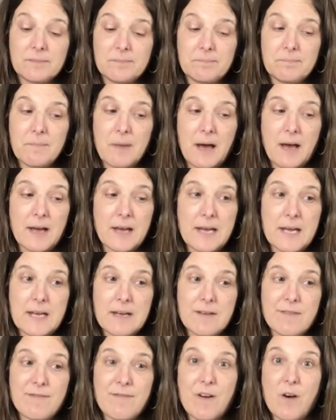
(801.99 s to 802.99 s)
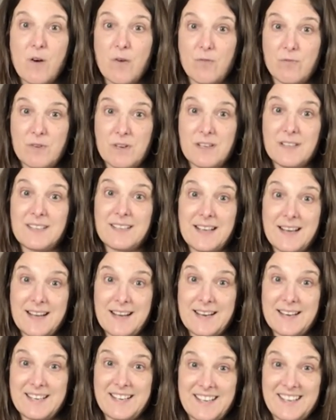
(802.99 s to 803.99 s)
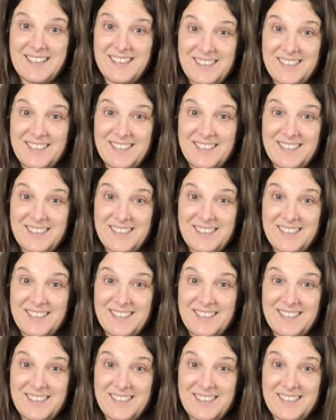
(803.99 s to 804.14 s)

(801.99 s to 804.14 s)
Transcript: my phone died